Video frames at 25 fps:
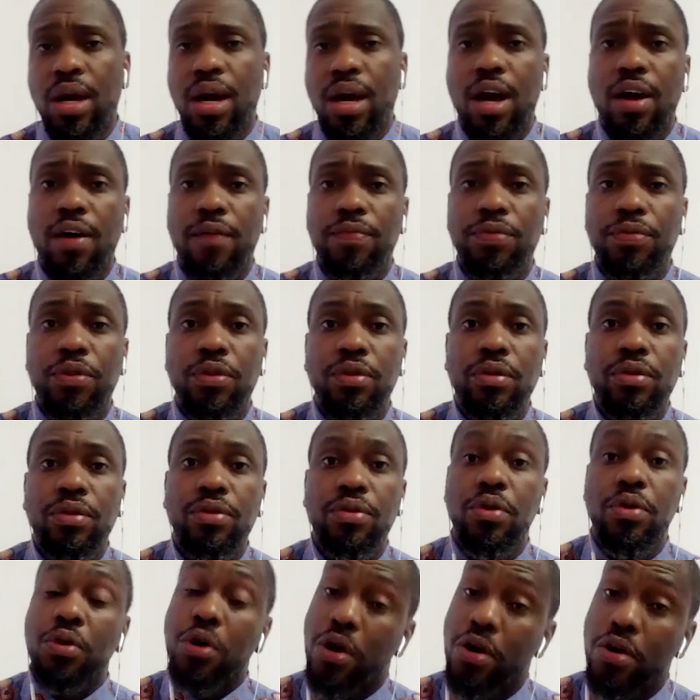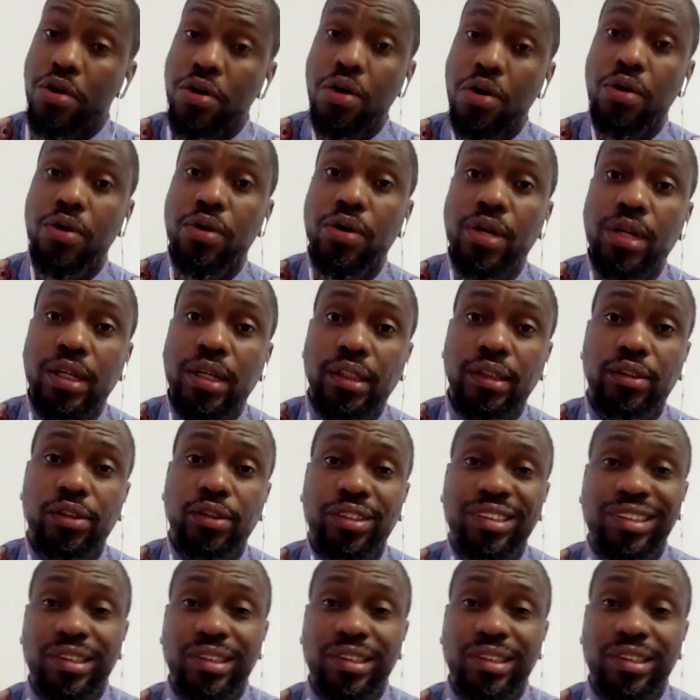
Um, the Congo is the